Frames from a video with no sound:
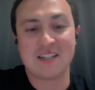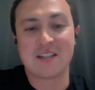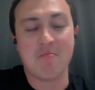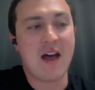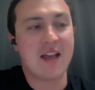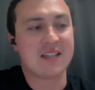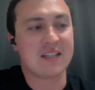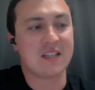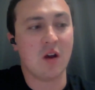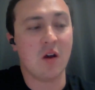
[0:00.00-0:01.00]
It's a mess.
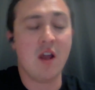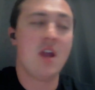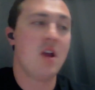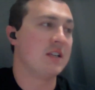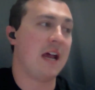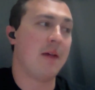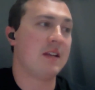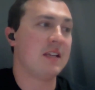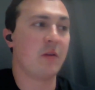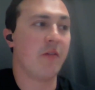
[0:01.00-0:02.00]
And so what's
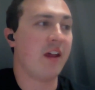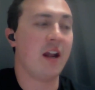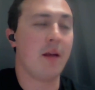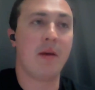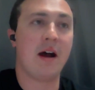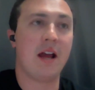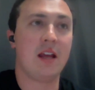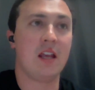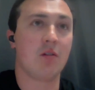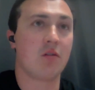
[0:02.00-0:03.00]
happened is we've ended up
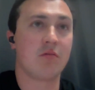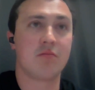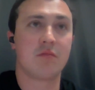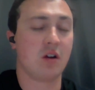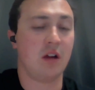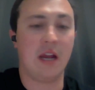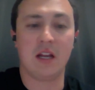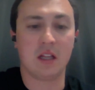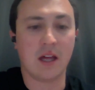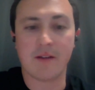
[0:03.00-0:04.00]
buying,
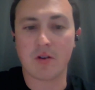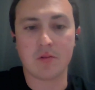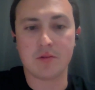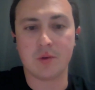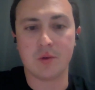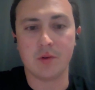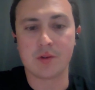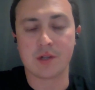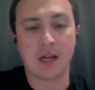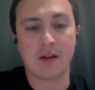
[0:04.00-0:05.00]
creating a lot of our own tools
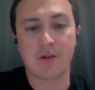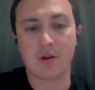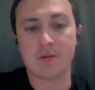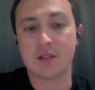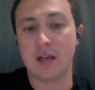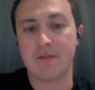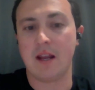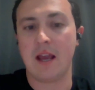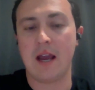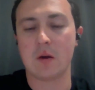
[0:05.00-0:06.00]
and a lot of our own stuff
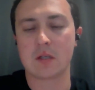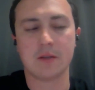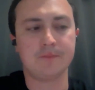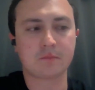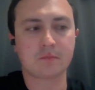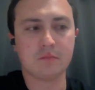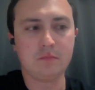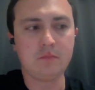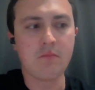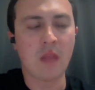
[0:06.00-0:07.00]
in house.
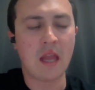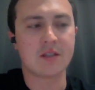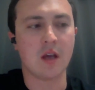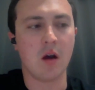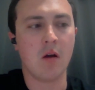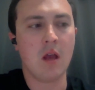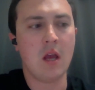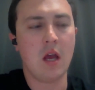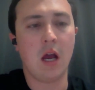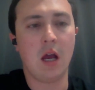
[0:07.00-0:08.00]
And so,
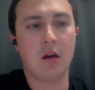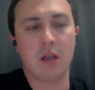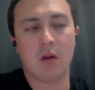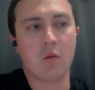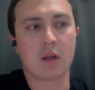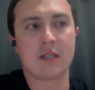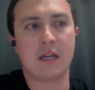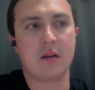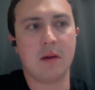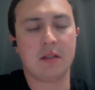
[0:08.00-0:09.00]
we're
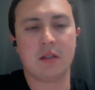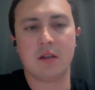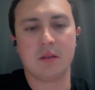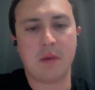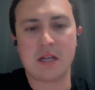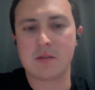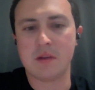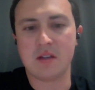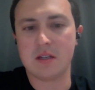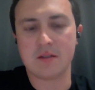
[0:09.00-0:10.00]
excited about the
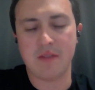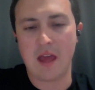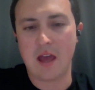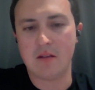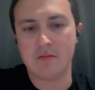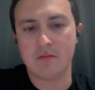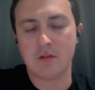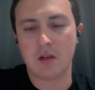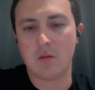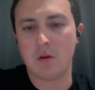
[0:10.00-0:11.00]
possibilities of that, and
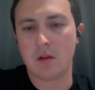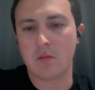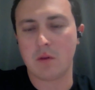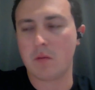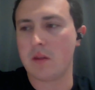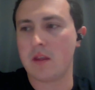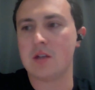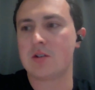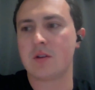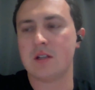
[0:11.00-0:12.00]
with where the
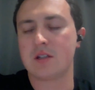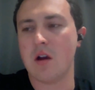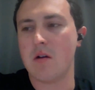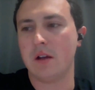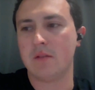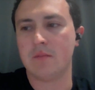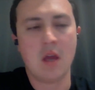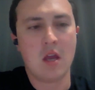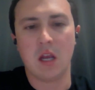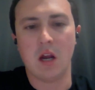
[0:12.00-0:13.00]
industry is going,
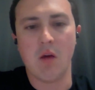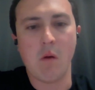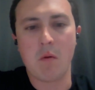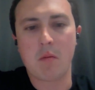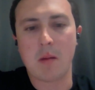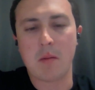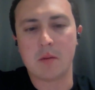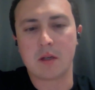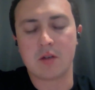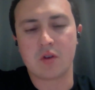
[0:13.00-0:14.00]
what we might be
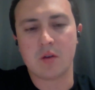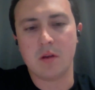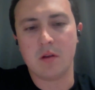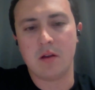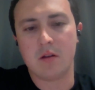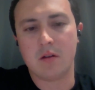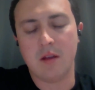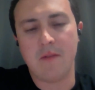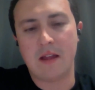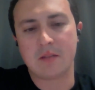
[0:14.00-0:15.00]
able to contribute
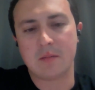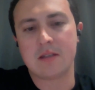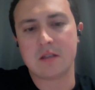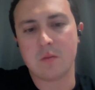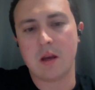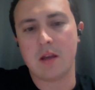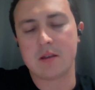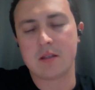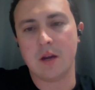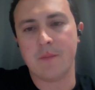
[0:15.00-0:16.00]
in that space as well.
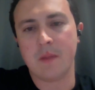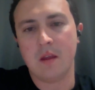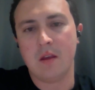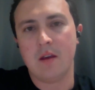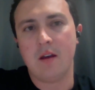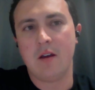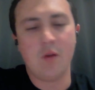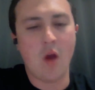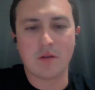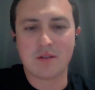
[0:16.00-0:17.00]
So, who
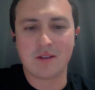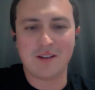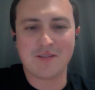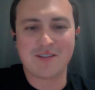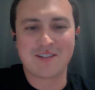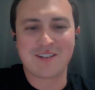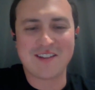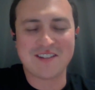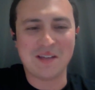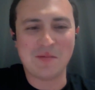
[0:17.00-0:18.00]
knows?
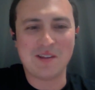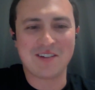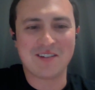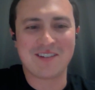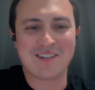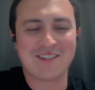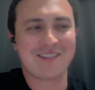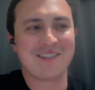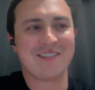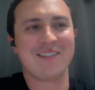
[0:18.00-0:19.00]
Sky's the limit. There's
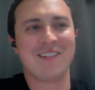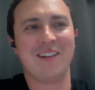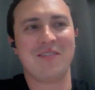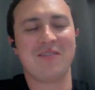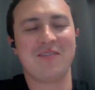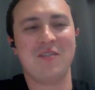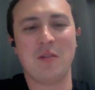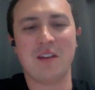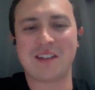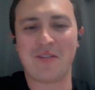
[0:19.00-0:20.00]
new
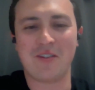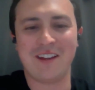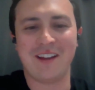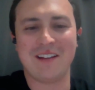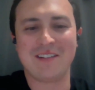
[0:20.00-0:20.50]
things every day.